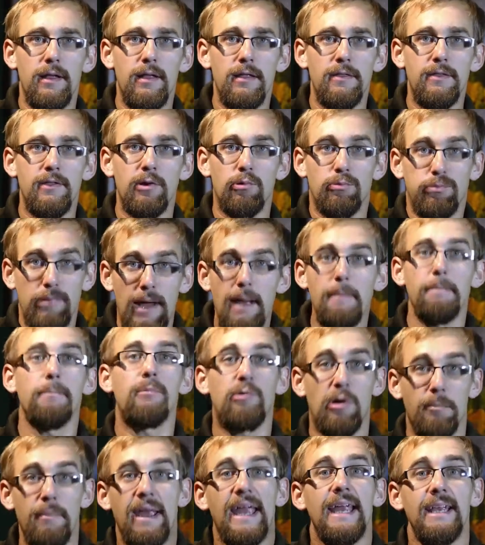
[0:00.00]
the
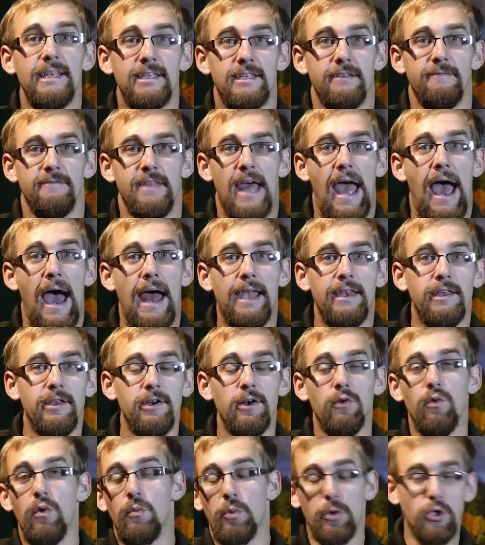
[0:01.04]
remains of that,
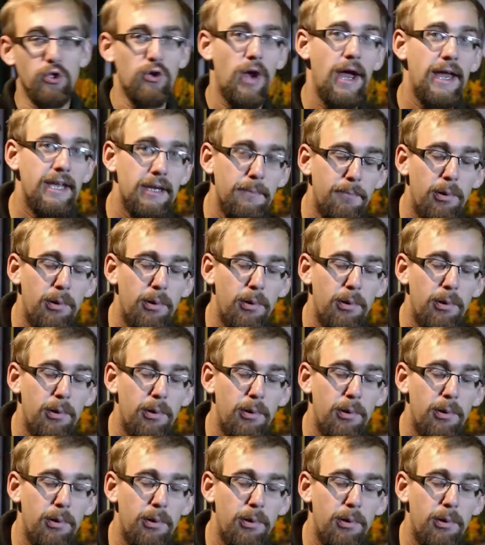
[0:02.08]
when we're trying